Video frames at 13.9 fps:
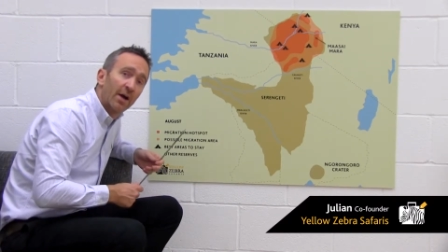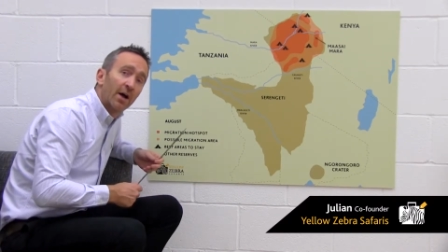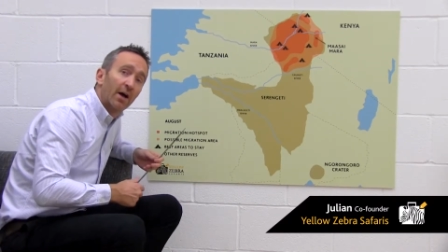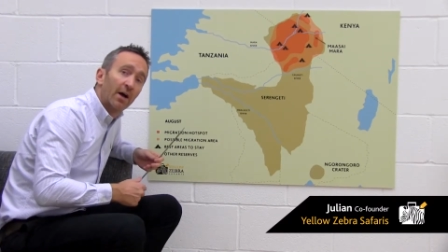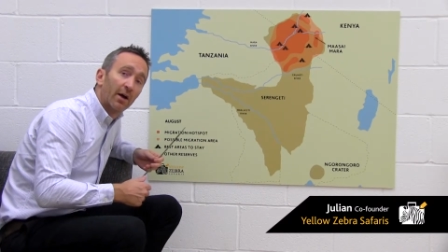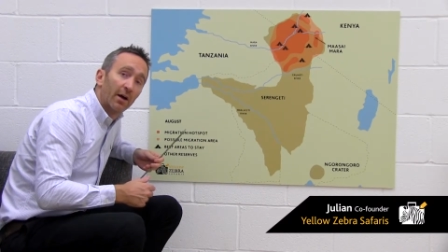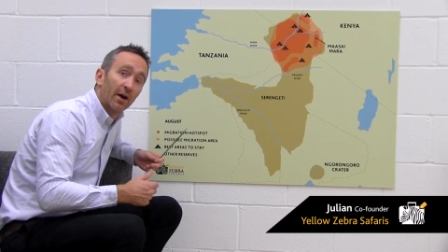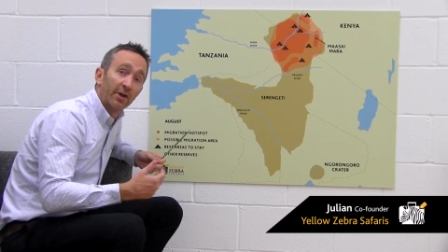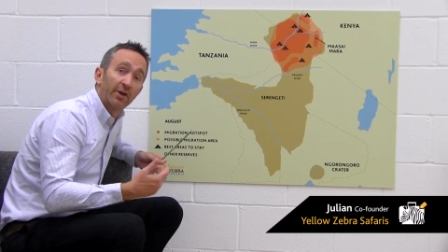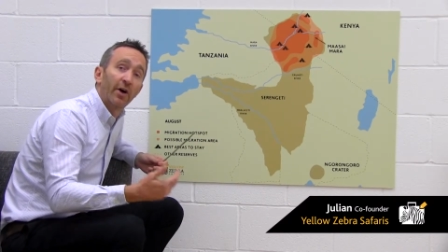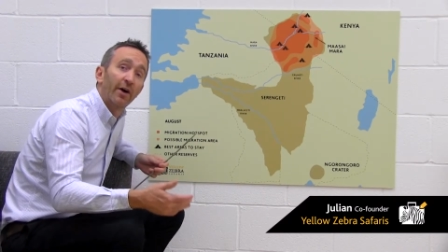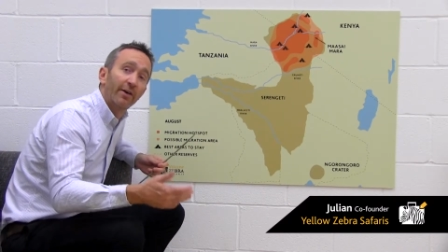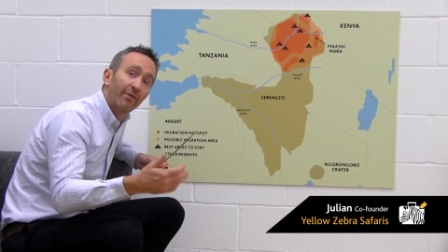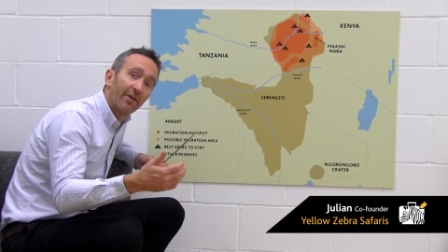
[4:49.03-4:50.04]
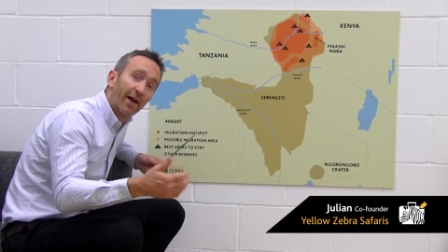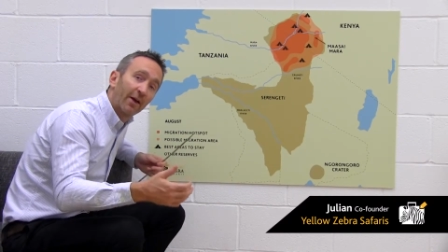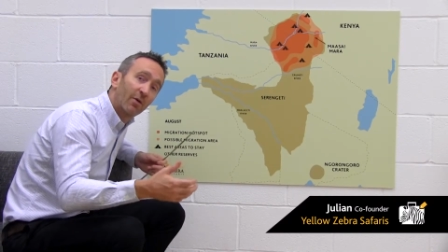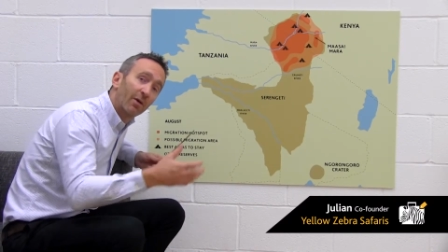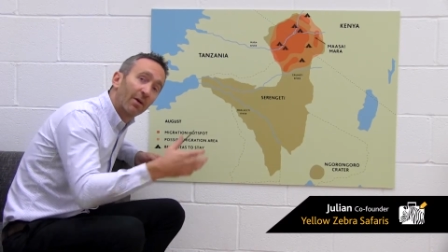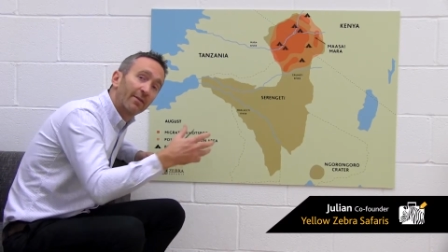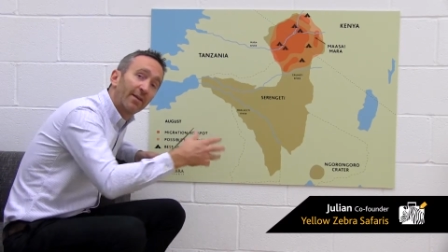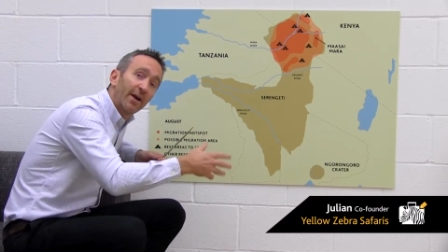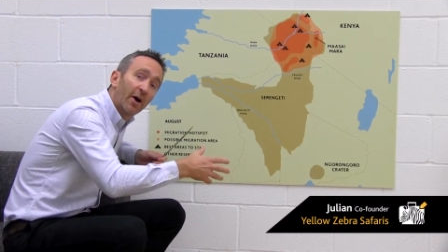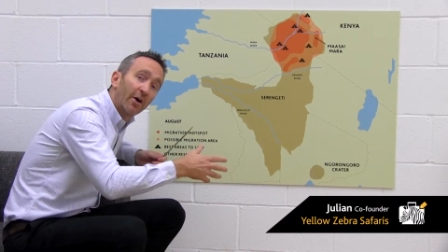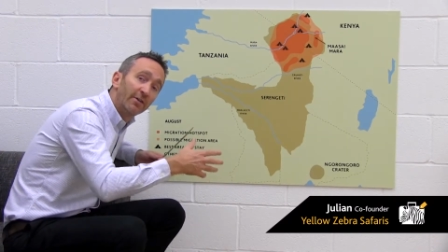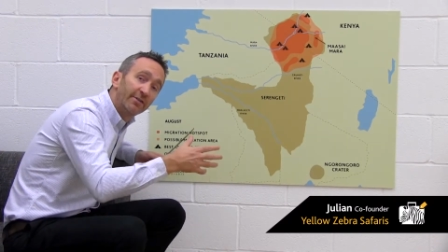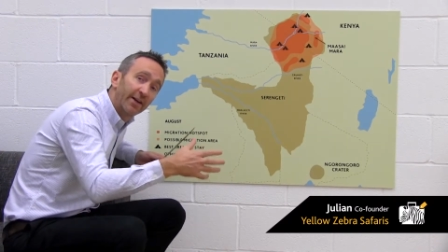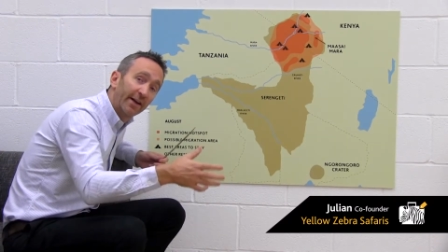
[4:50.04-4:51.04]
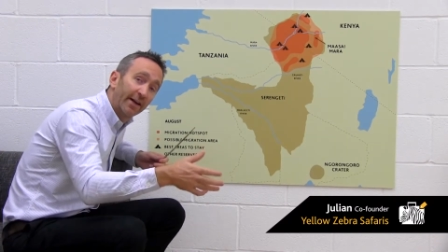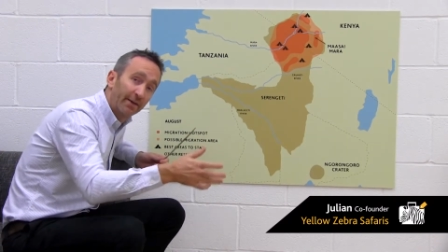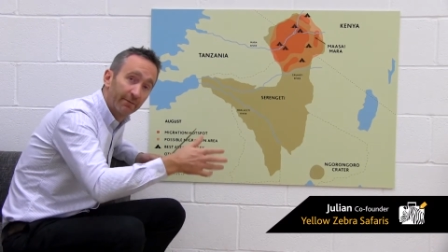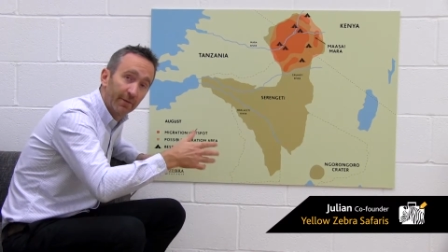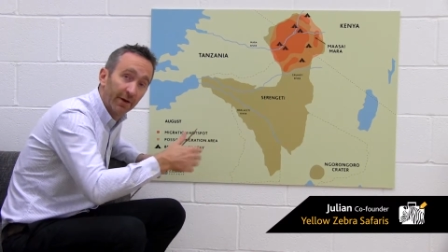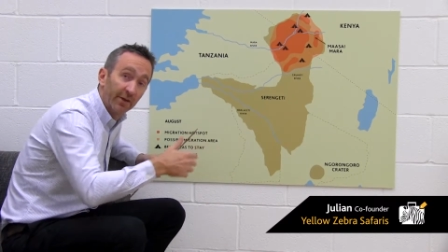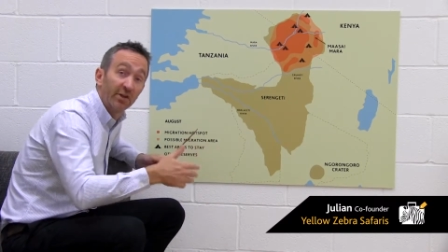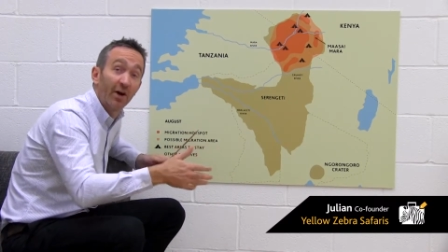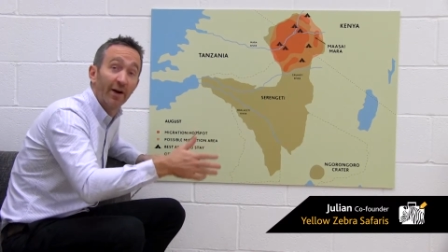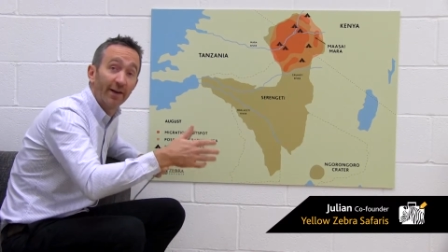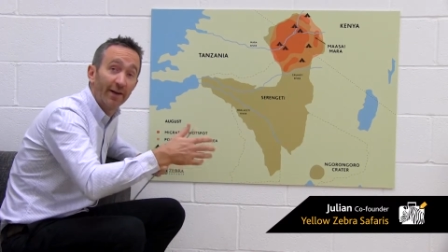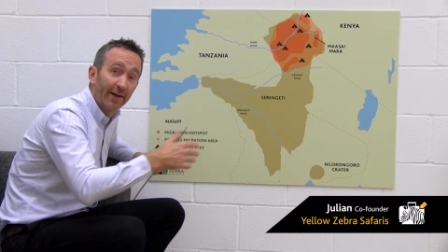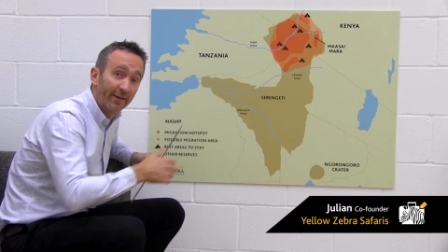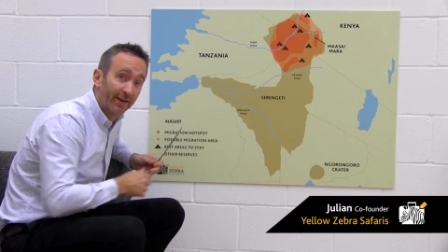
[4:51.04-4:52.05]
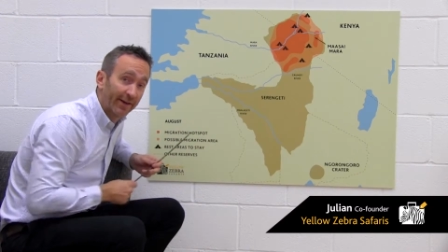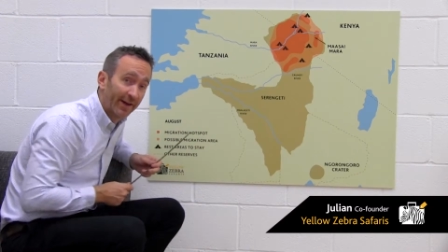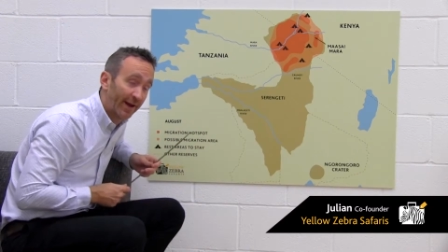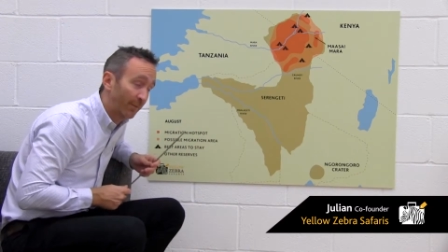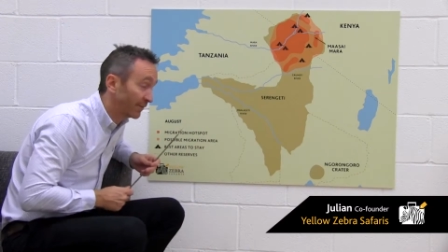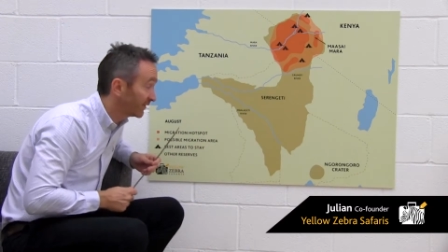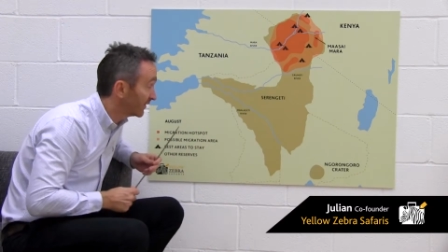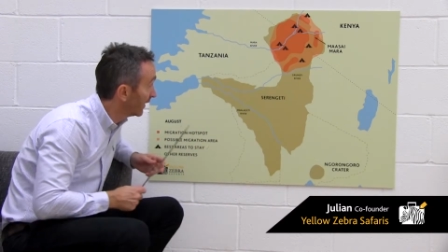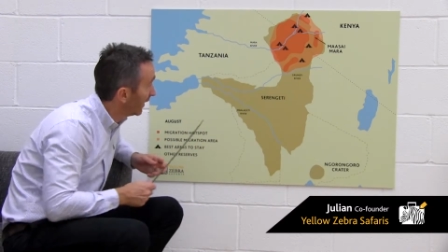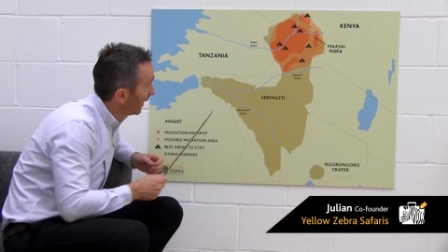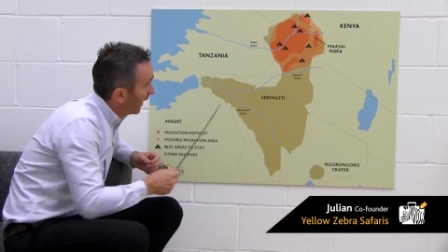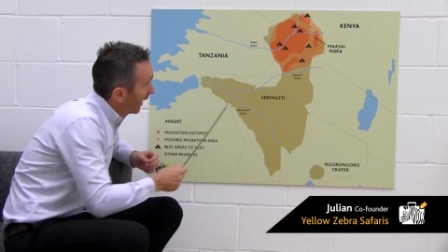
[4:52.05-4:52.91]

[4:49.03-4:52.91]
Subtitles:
a guide of that quality hosting and guiding in the camps.